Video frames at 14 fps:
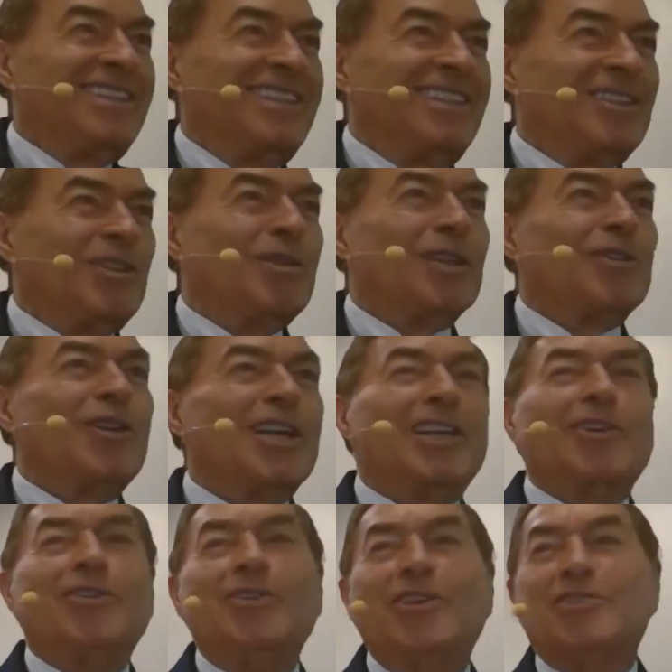You want to hear the
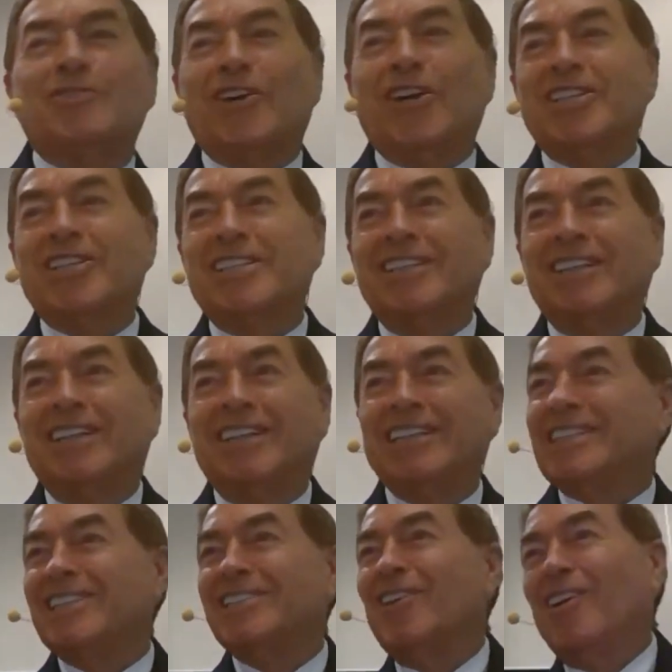good news first? He
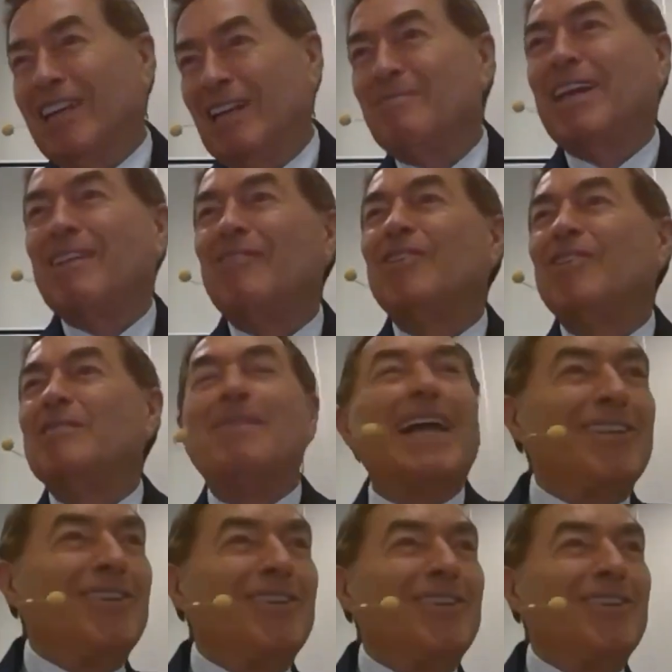says, No, let me give you the bad
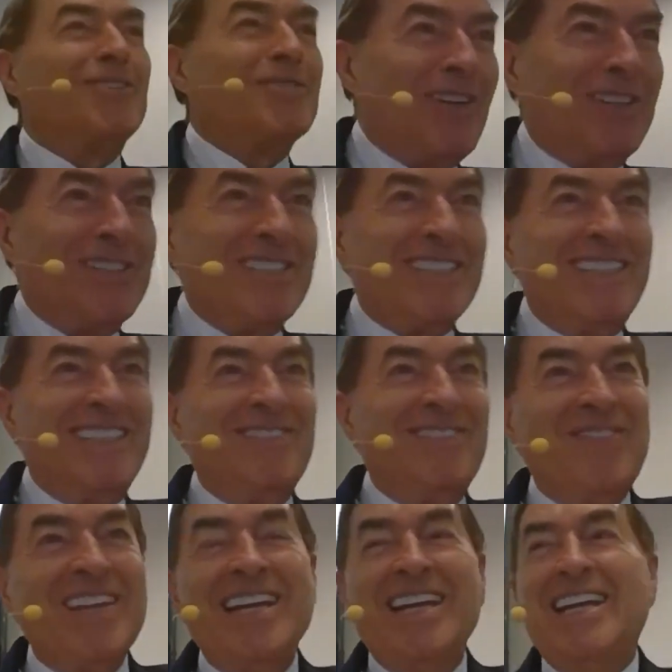news first.
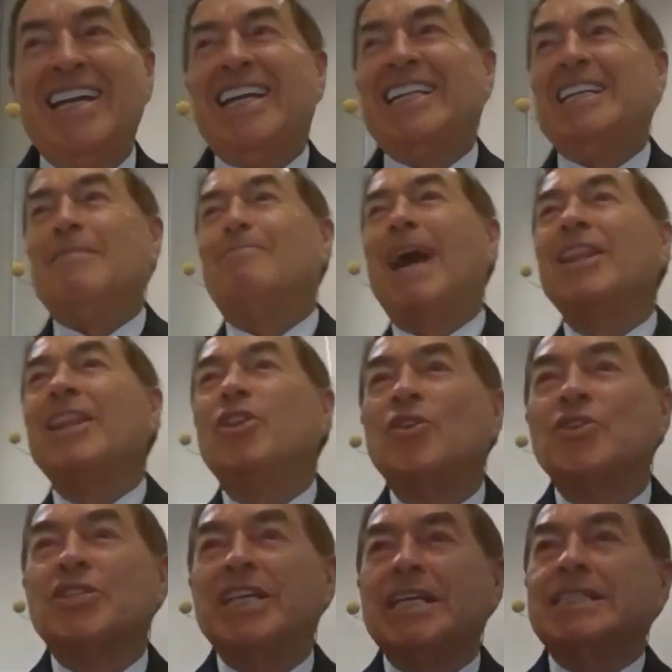The bad
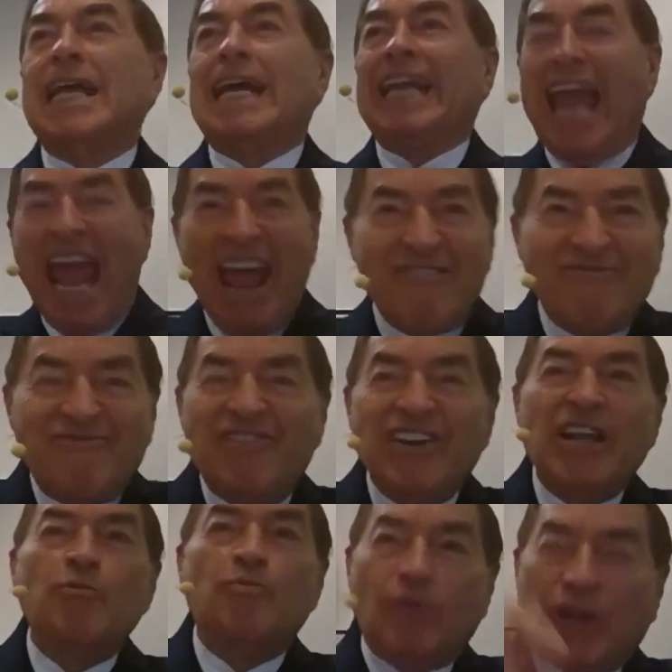news is that
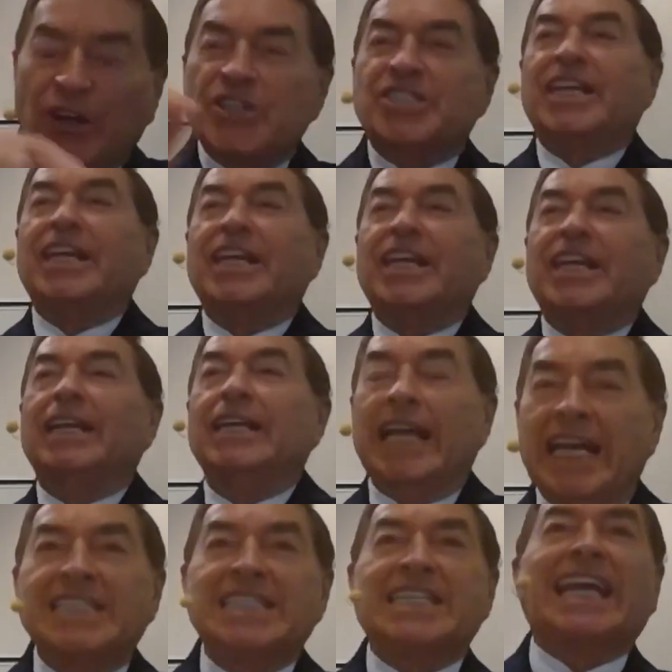every Christian
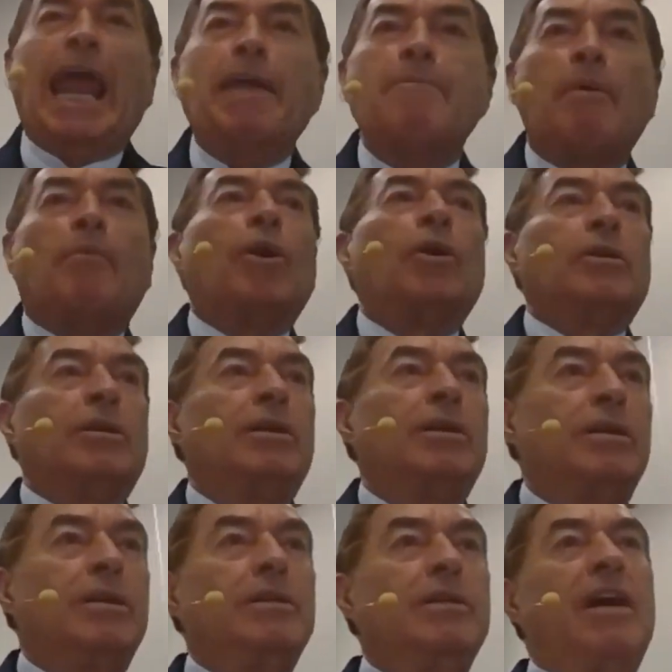is capable
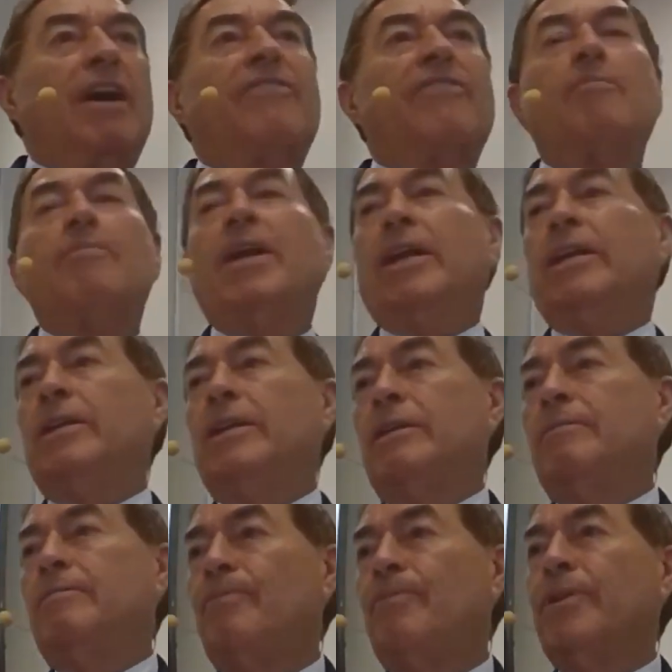of committing
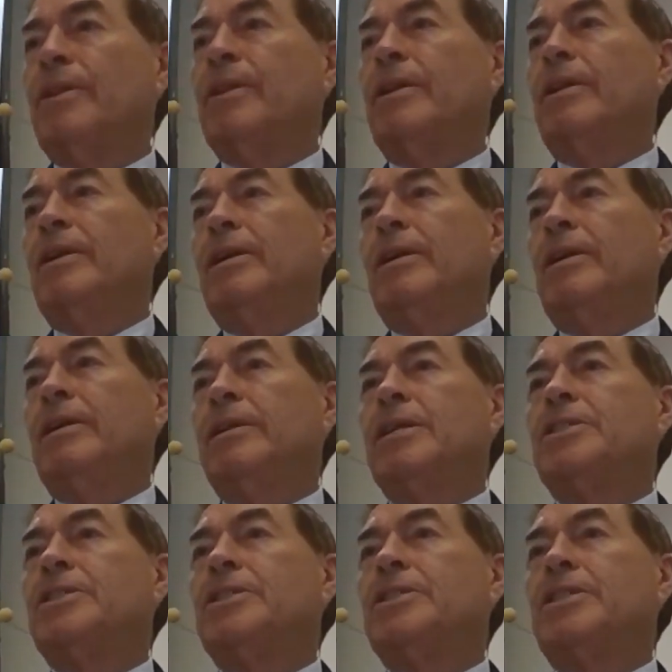the
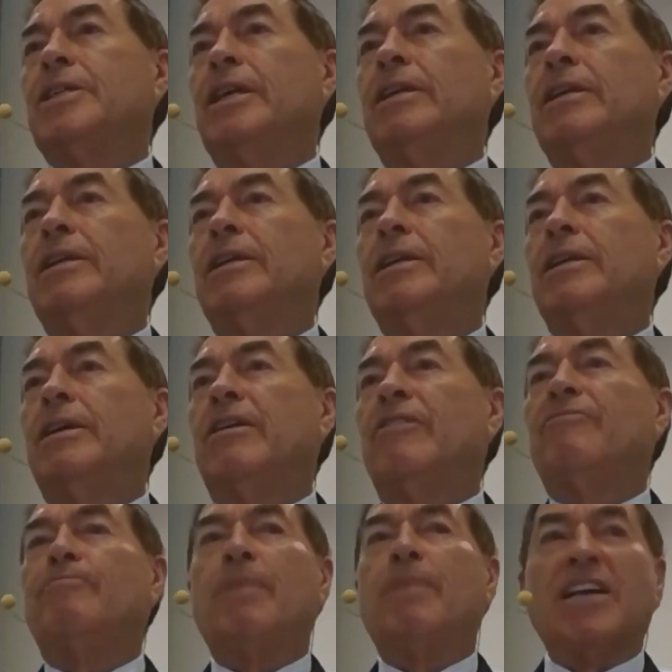sin of
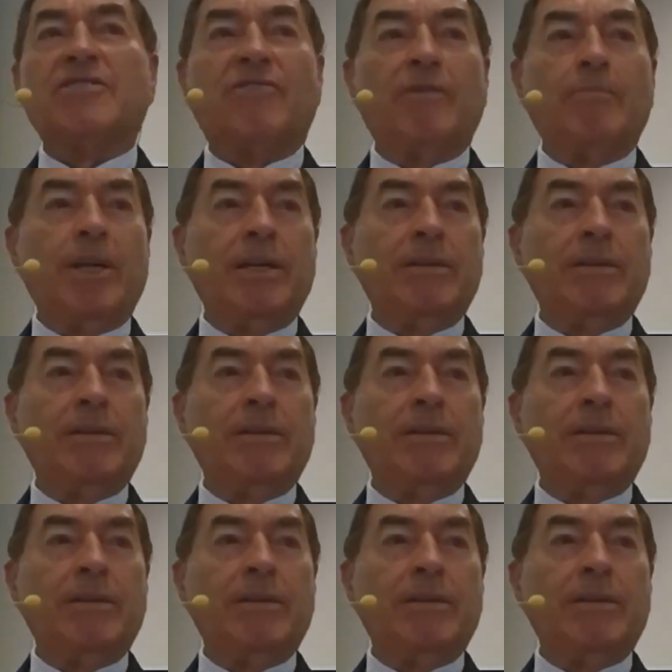blasphemy.